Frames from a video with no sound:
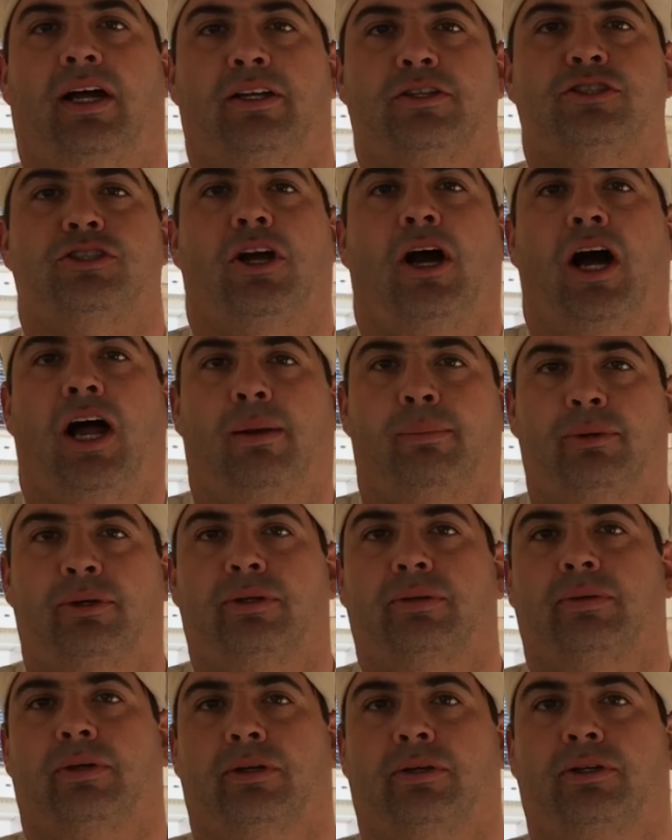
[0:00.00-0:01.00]
job
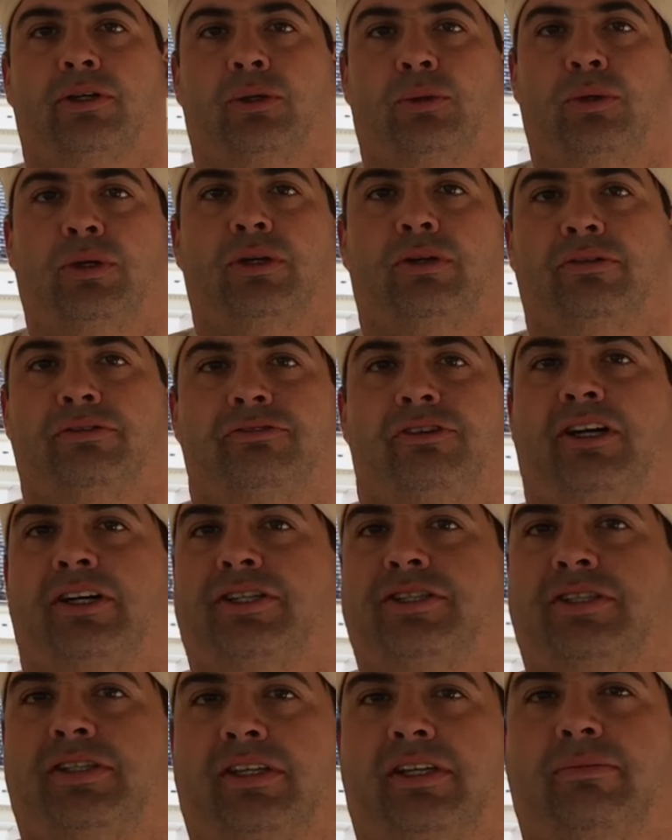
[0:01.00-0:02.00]
or career or
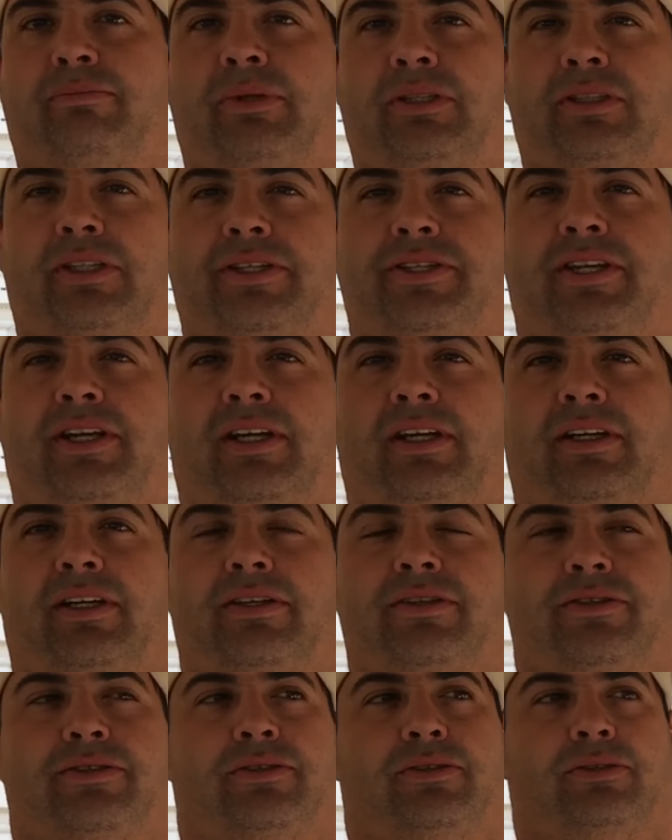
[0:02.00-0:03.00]
function in the military
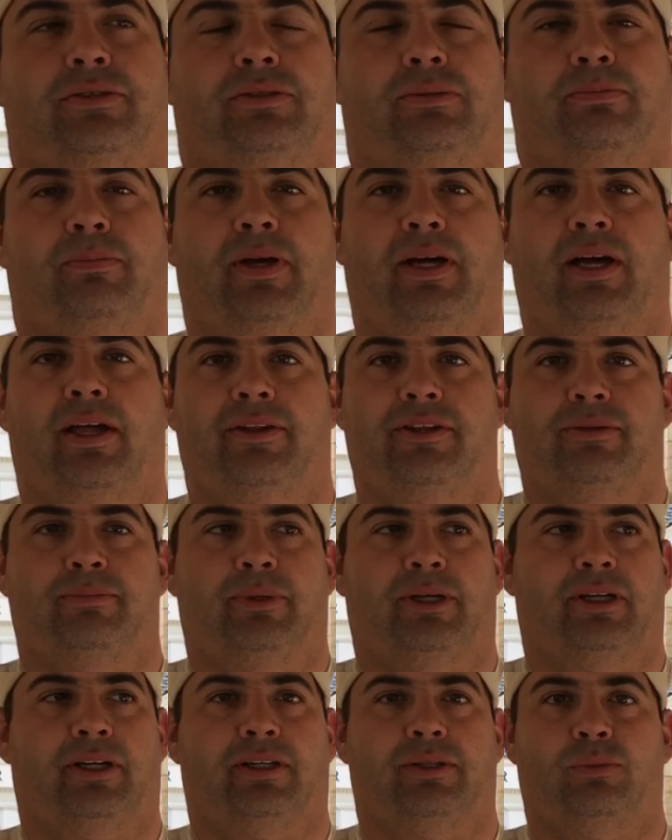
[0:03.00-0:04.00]
until the
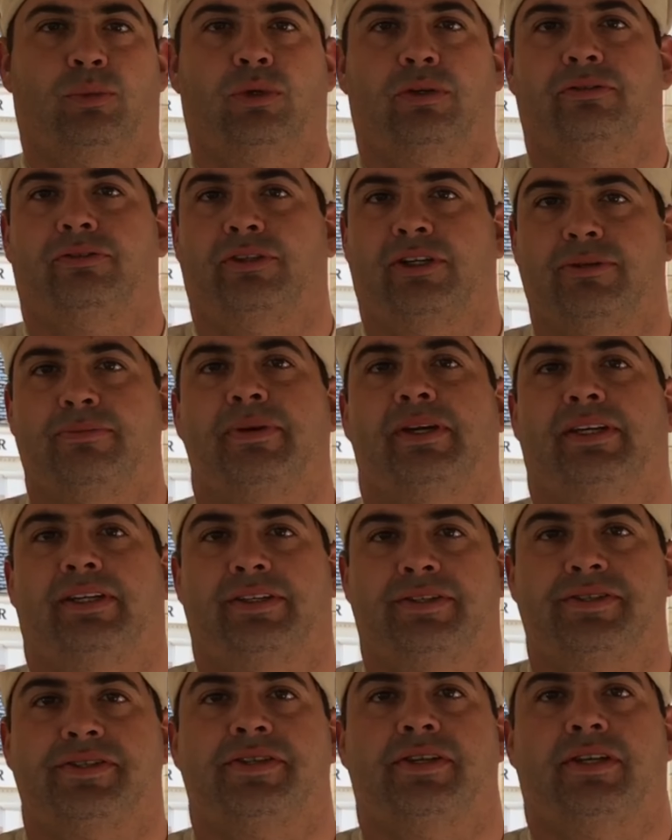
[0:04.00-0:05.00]
American War for Independence.